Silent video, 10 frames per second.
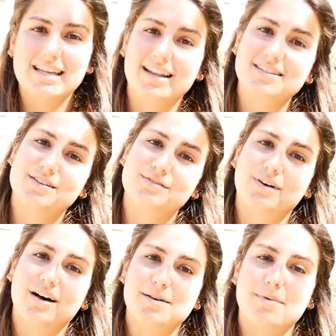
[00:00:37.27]
tennis and
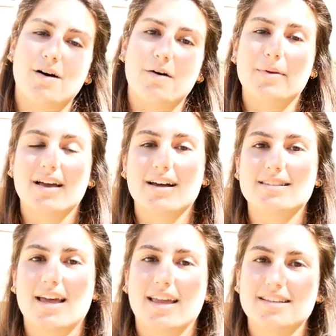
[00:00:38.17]
volleyball because
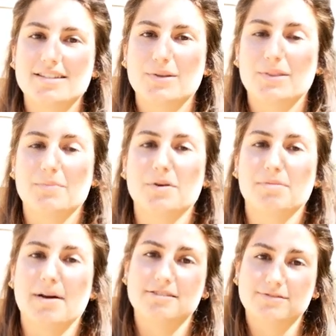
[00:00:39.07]
I get to do them
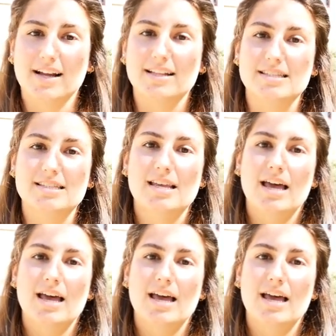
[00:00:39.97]
with my friends.